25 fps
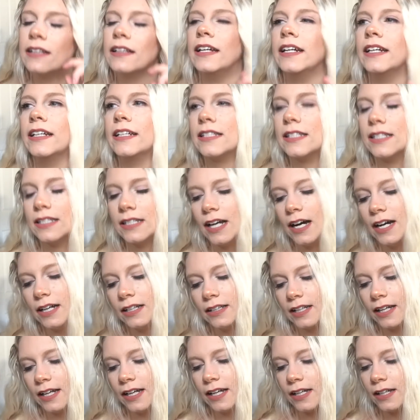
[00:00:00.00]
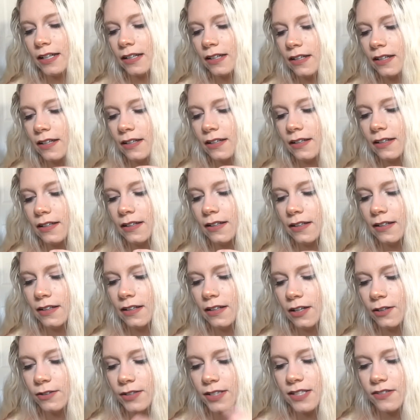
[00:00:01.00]
Like, it's not like,
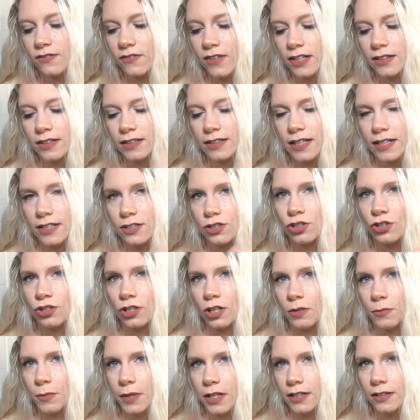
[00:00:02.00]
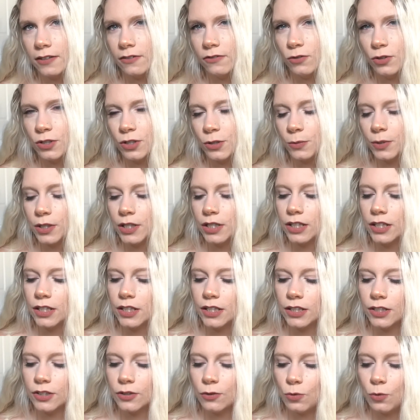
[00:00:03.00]
oh, it's very like strawberry
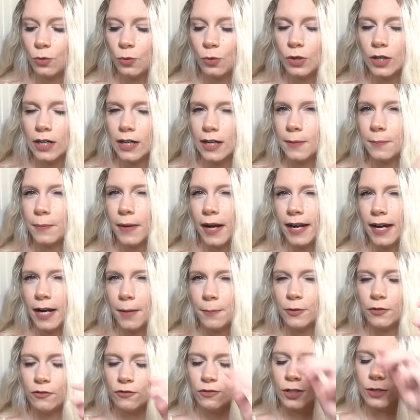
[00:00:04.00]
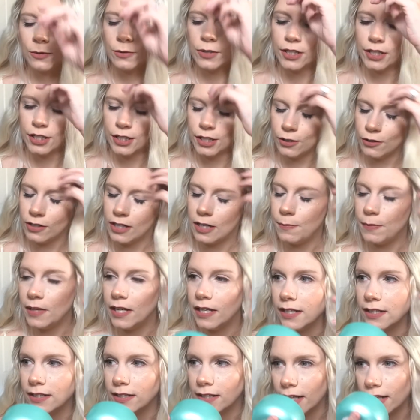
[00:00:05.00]
forward or pineapple forward, you know what I
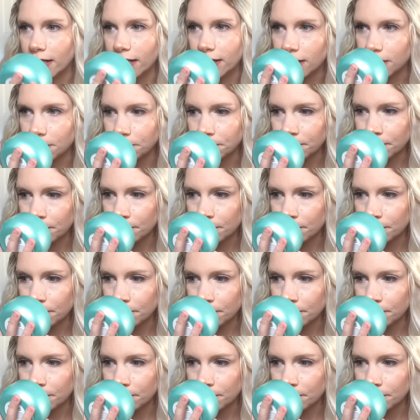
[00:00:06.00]
mean? Like,